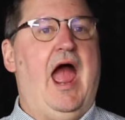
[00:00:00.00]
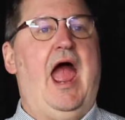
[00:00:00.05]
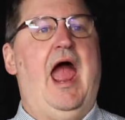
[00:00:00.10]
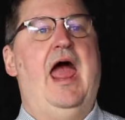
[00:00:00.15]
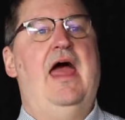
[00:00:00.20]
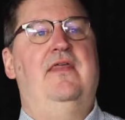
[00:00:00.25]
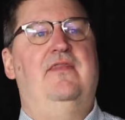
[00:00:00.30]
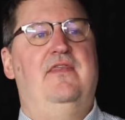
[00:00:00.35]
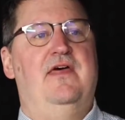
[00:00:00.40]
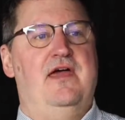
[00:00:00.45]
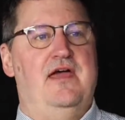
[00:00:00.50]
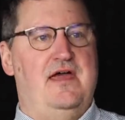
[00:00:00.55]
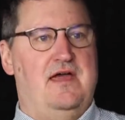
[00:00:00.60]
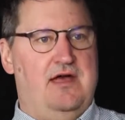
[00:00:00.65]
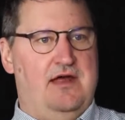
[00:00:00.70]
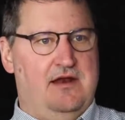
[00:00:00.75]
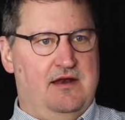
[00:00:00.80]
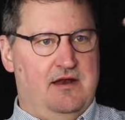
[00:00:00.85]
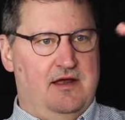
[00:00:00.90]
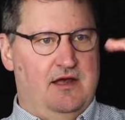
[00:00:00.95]
and
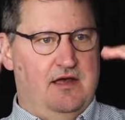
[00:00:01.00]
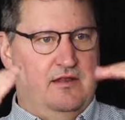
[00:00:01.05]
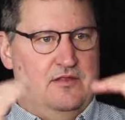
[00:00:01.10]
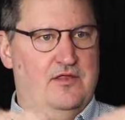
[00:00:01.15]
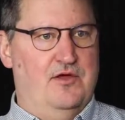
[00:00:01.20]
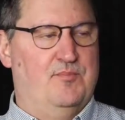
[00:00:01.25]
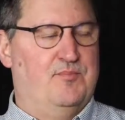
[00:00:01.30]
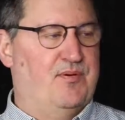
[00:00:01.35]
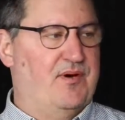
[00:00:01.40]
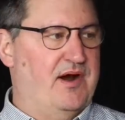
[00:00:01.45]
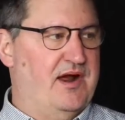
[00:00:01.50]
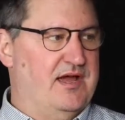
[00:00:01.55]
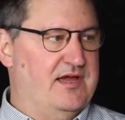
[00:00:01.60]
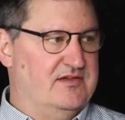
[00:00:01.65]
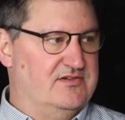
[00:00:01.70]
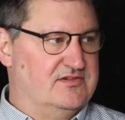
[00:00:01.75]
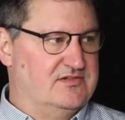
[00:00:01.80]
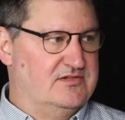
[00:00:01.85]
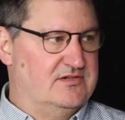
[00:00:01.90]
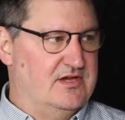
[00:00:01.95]
then the
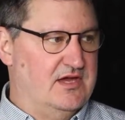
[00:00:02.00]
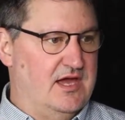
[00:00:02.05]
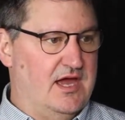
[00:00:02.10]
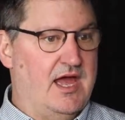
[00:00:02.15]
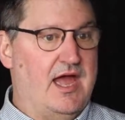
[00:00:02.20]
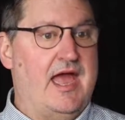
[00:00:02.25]
price.